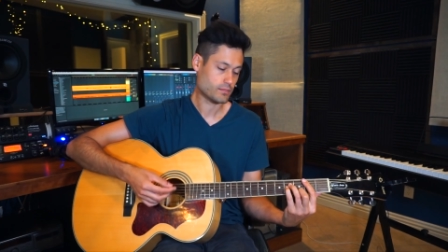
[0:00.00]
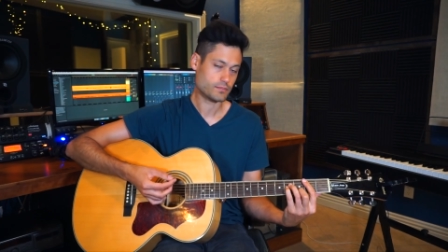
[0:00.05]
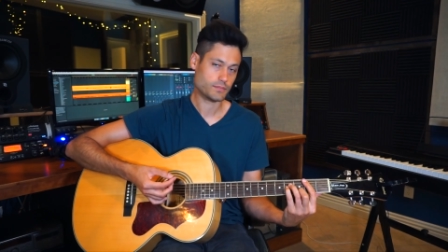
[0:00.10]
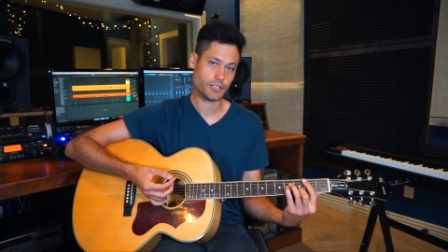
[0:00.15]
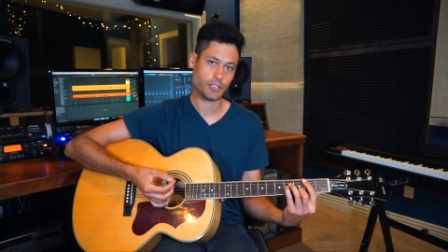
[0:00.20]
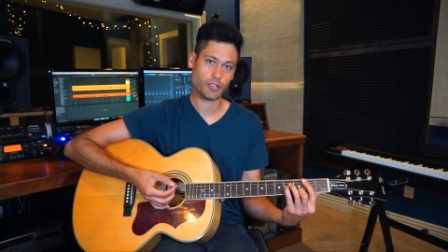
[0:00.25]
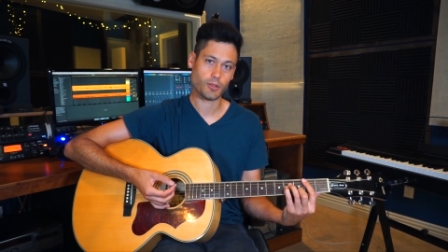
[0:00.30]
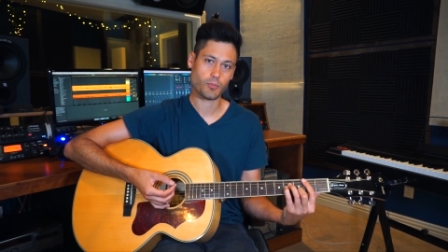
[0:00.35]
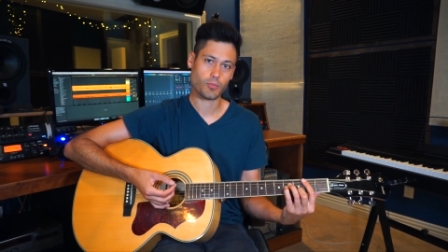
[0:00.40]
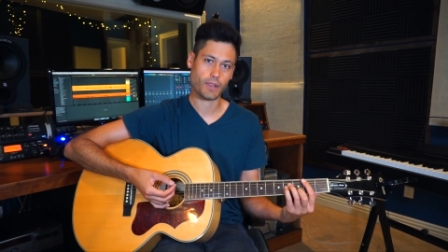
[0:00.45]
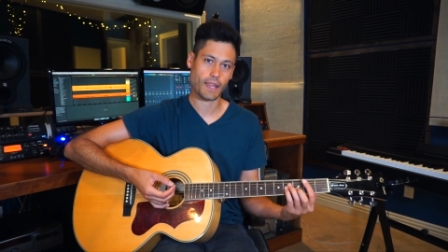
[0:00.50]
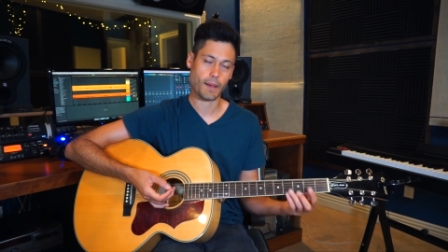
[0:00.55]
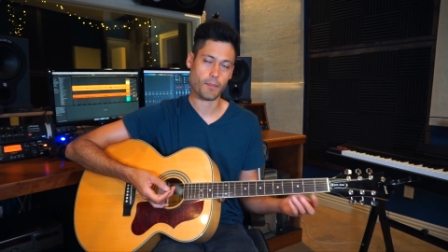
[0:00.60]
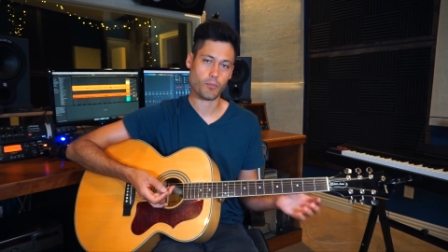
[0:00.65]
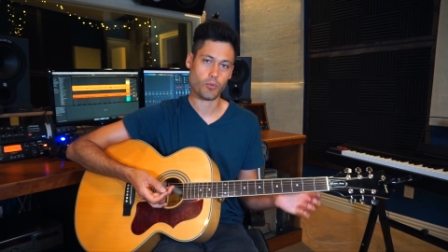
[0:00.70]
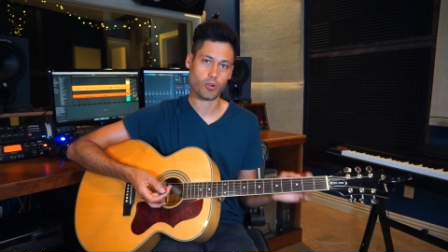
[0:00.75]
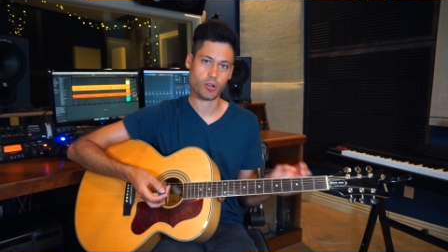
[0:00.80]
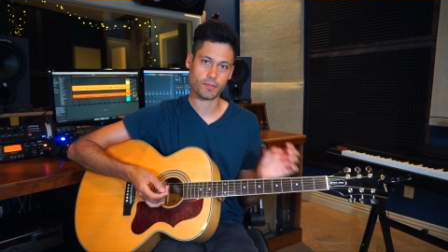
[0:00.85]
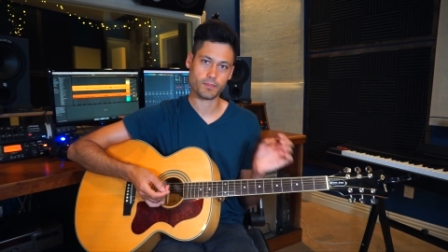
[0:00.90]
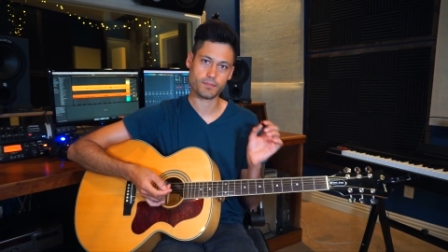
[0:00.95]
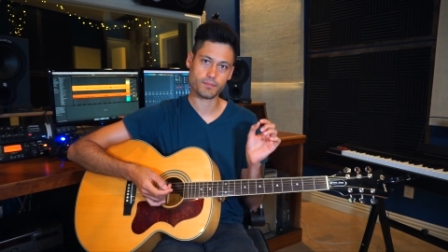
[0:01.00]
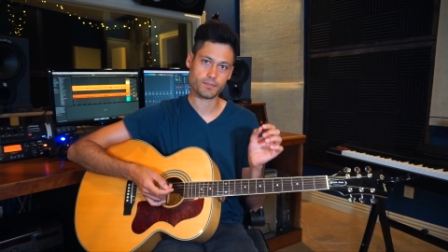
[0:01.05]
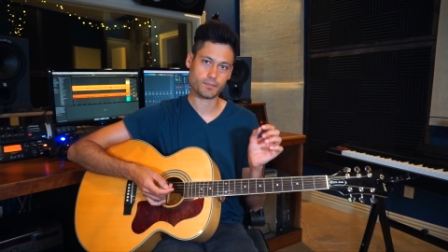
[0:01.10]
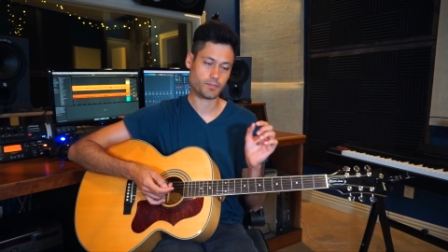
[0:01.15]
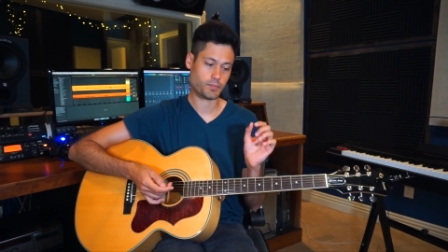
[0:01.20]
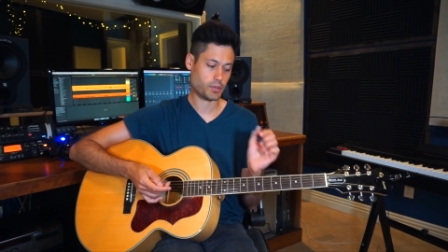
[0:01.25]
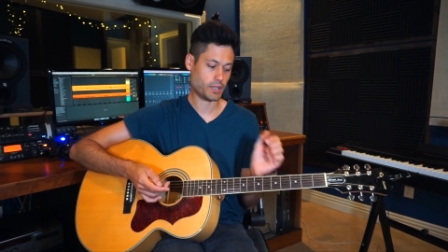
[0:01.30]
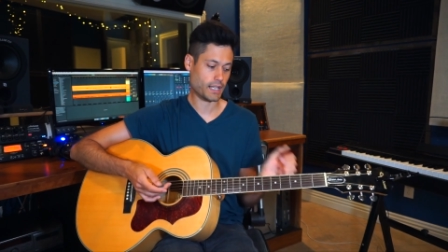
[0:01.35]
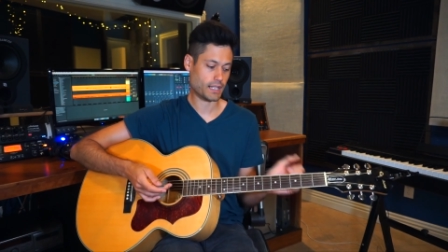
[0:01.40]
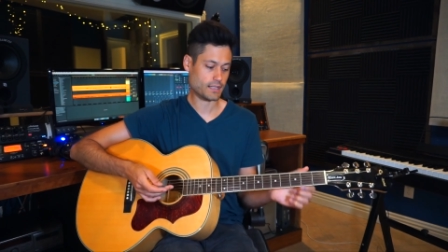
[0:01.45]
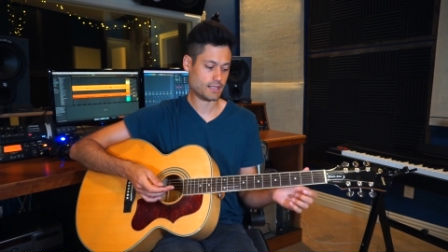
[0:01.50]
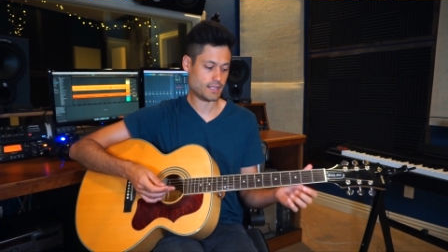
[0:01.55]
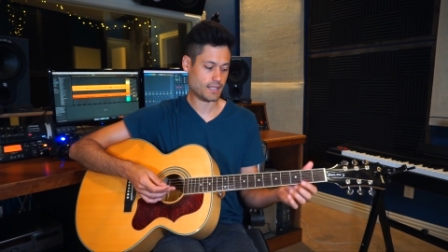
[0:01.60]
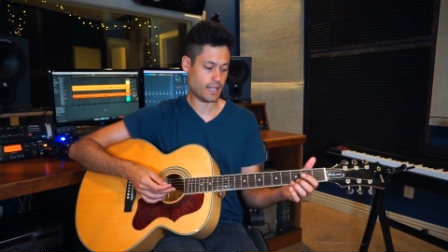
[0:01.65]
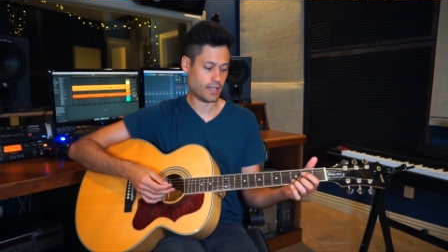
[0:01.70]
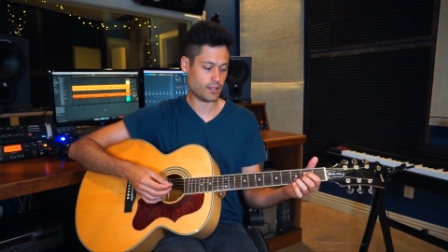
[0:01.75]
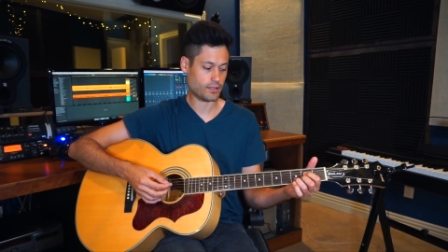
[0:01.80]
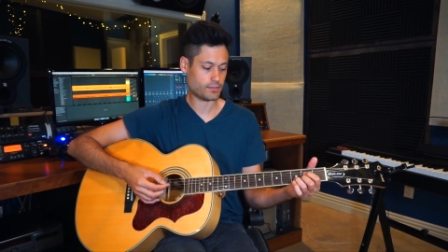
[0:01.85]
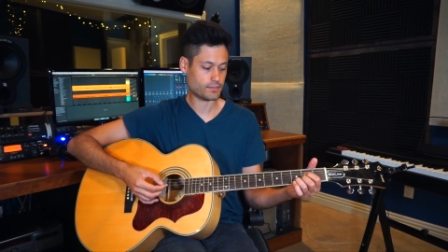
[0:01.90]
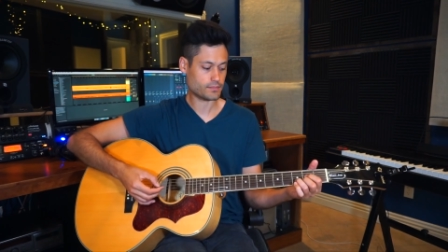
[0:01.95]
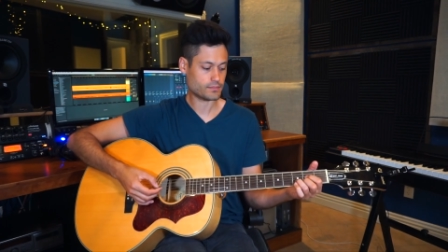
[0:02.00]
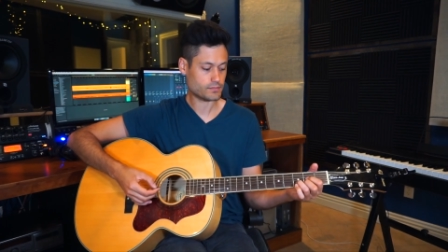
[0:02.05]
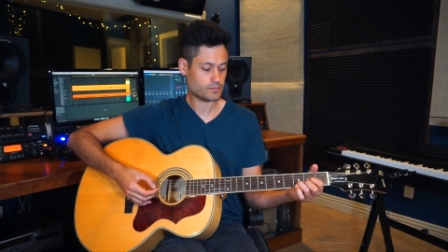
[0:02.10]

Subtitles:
You know, with that more plain sound.